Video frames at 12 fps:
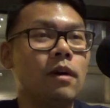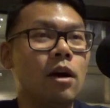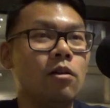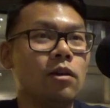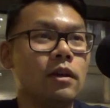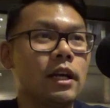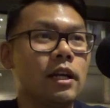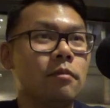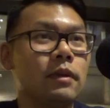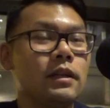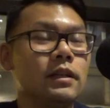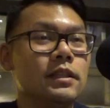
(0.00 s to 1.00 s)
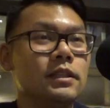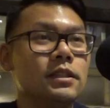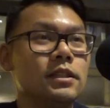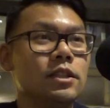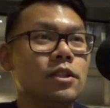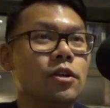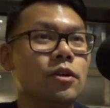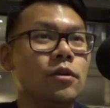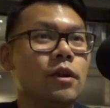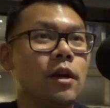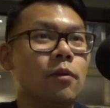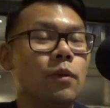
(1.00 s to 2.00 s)
outlook on it because
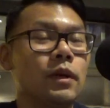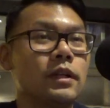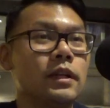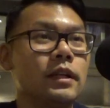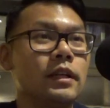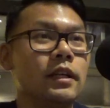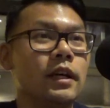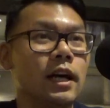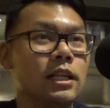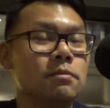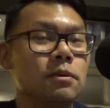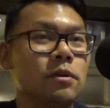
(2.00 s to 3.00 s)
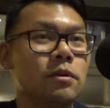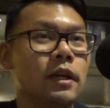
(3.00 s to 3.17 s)
I worked in a hospital